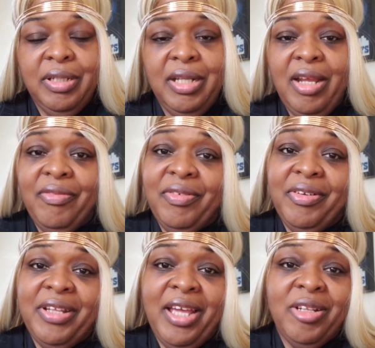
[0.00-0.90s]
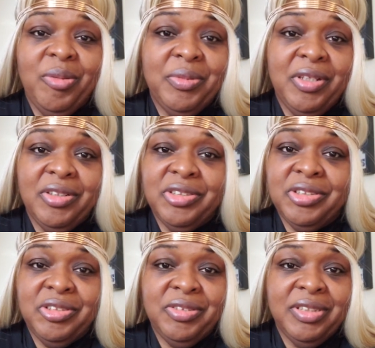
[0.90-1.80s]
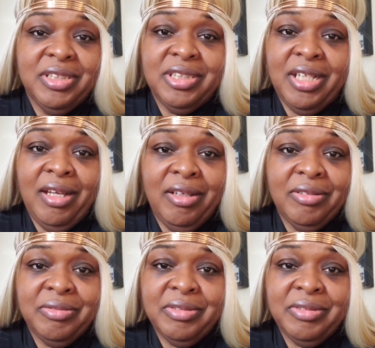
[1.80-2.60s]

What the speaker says: And I've already had open heart surgery as a child.